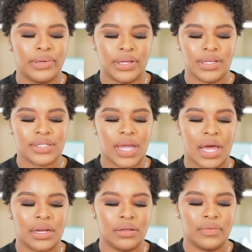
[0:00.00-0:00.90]
but it's
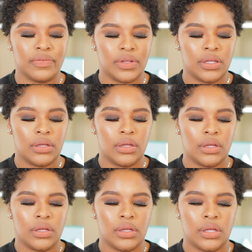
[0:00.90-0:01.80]
kind of
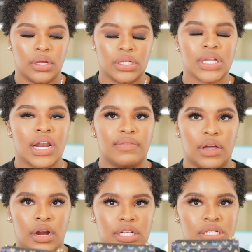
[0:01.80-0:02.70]

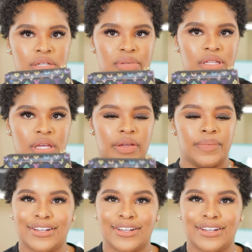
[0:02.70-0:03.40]
large to be there.